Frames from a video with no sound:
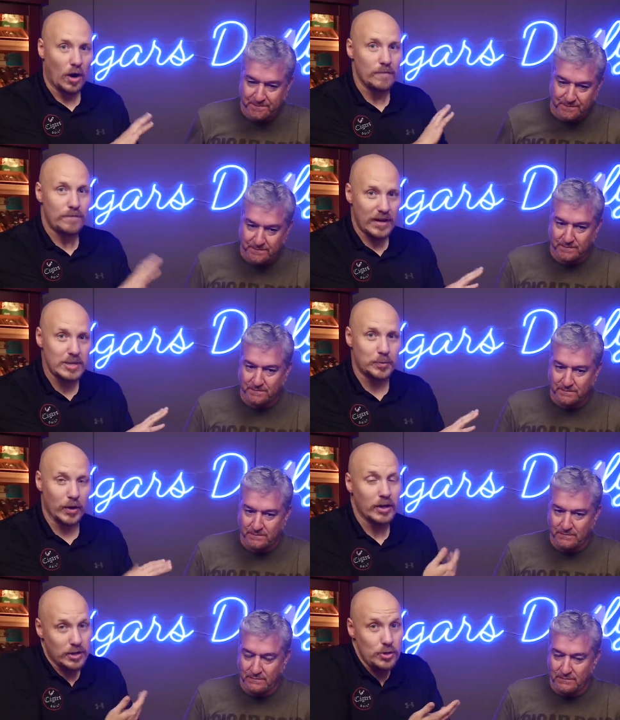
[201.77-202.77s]
Speaker 1: on
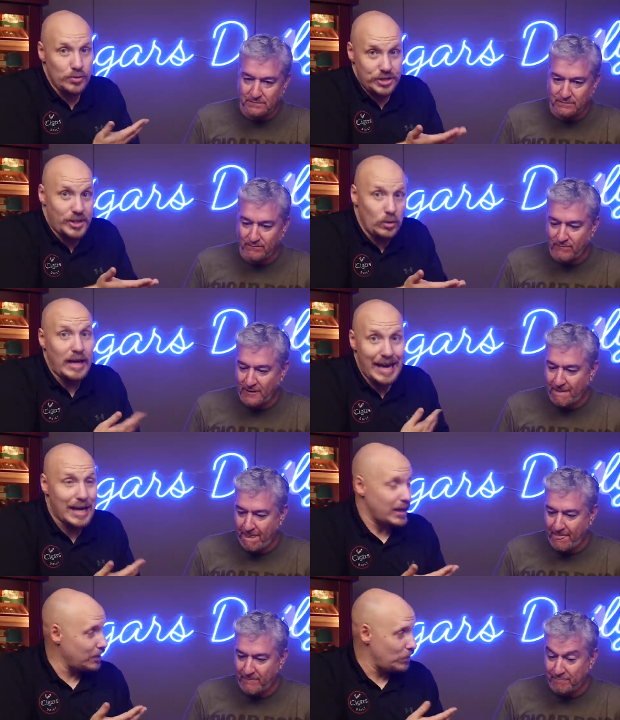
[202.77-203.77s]
Facebook, you still
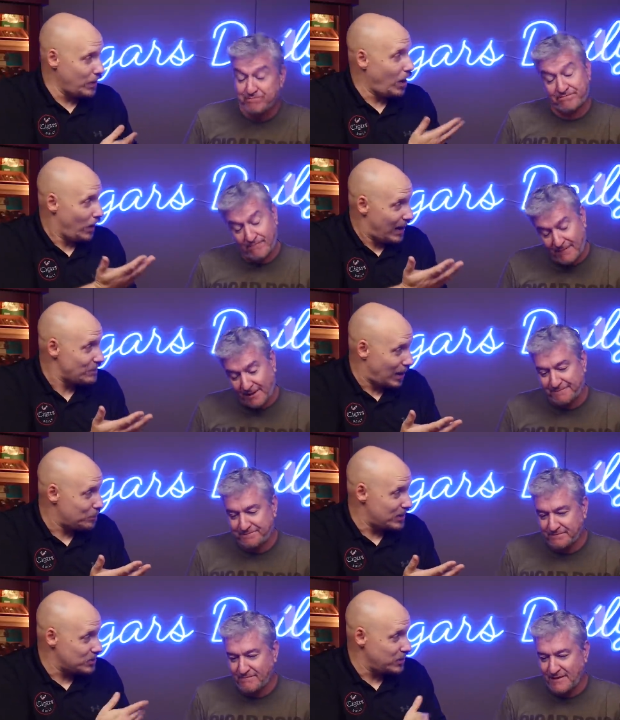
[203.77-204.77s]
can. And we all have not
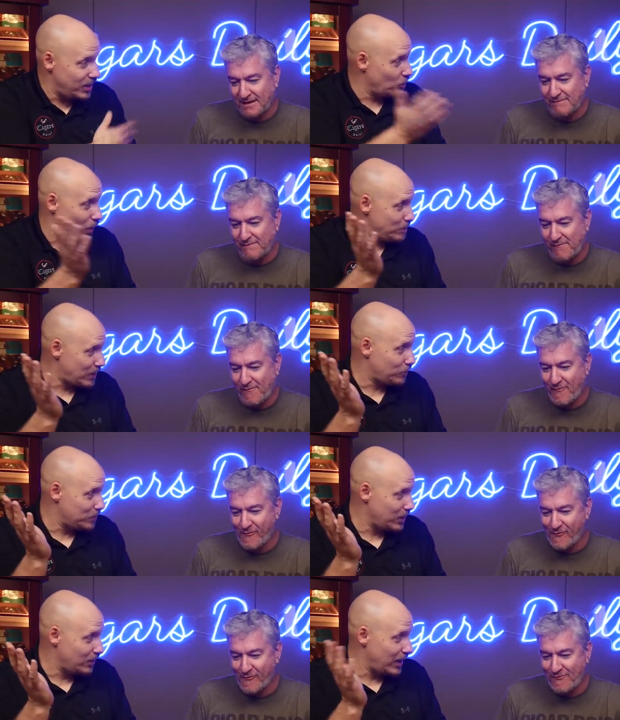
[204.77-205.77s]
been deleted or wiped out from
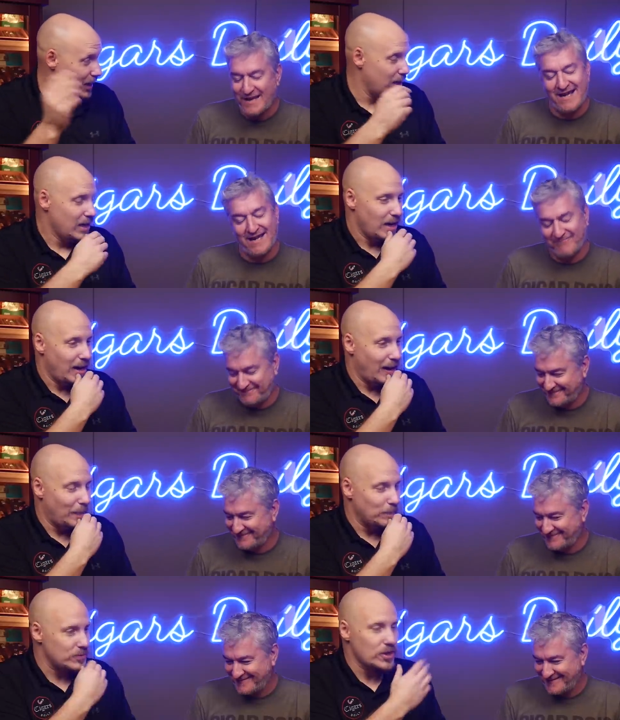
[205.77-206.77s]
the internet. Not yet.
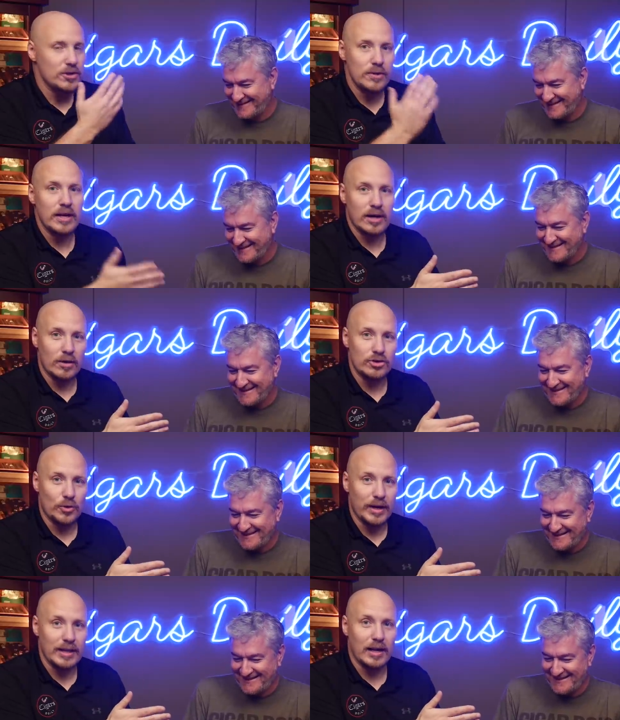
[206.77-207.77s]
Um, so you can go
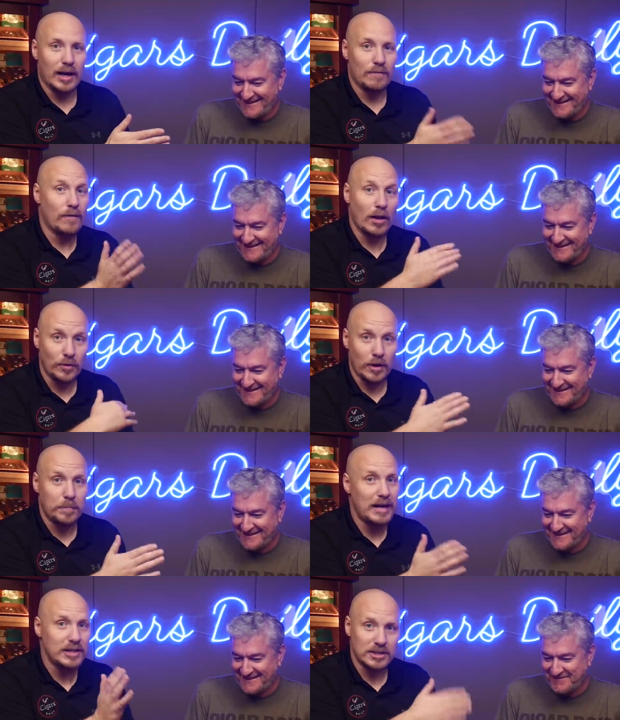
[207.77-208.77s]
join, uh, follow their
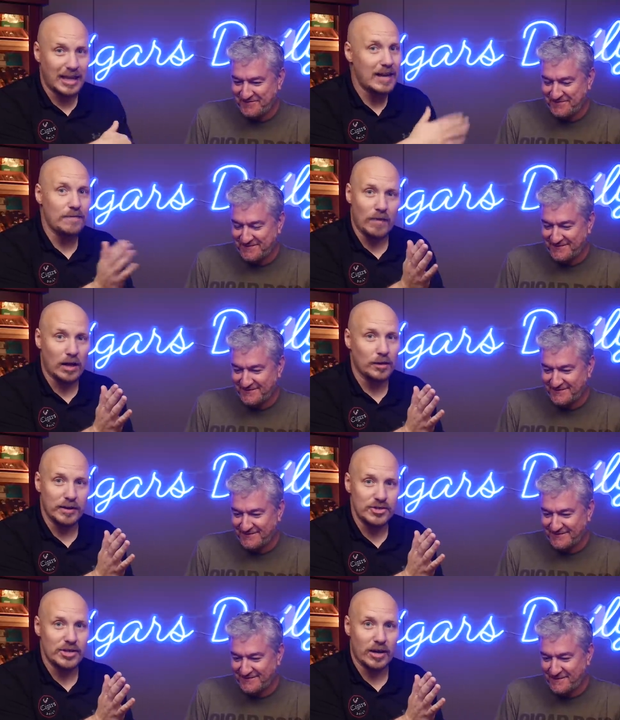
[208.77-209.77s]
page, like, follow,
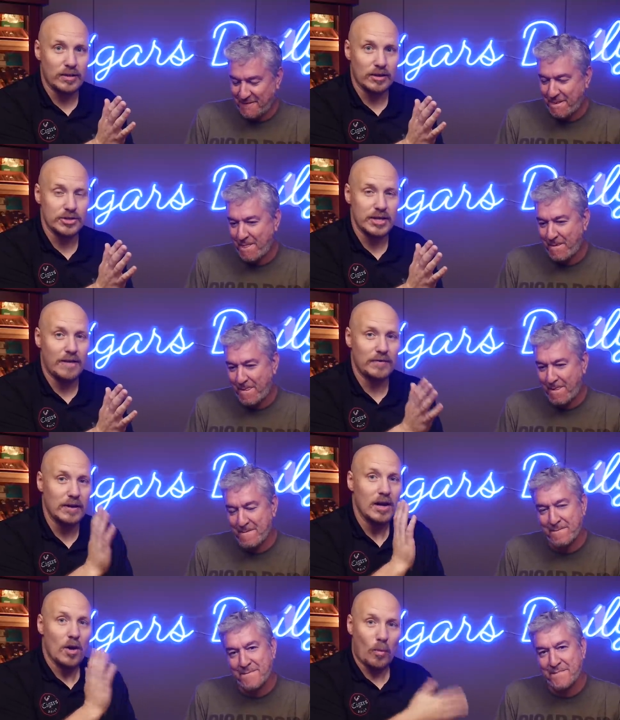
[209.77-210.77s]
and share their stuff, and
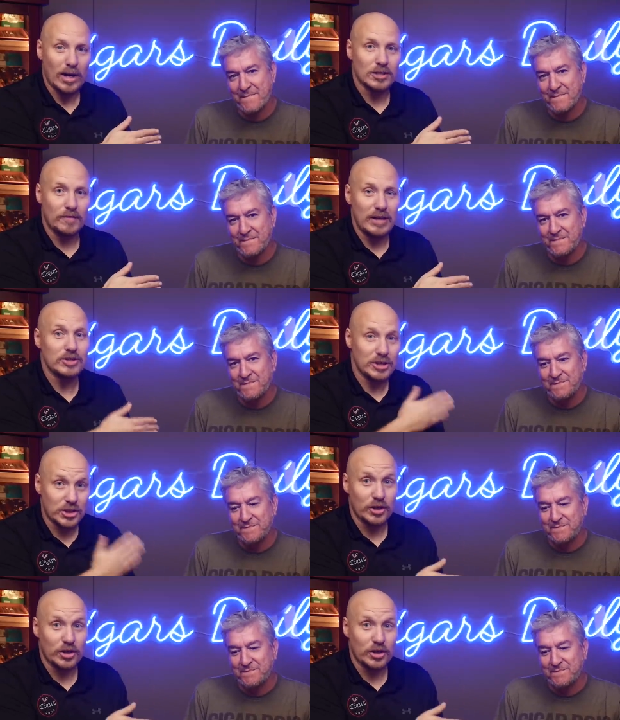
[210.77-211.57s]
watch the videos because they're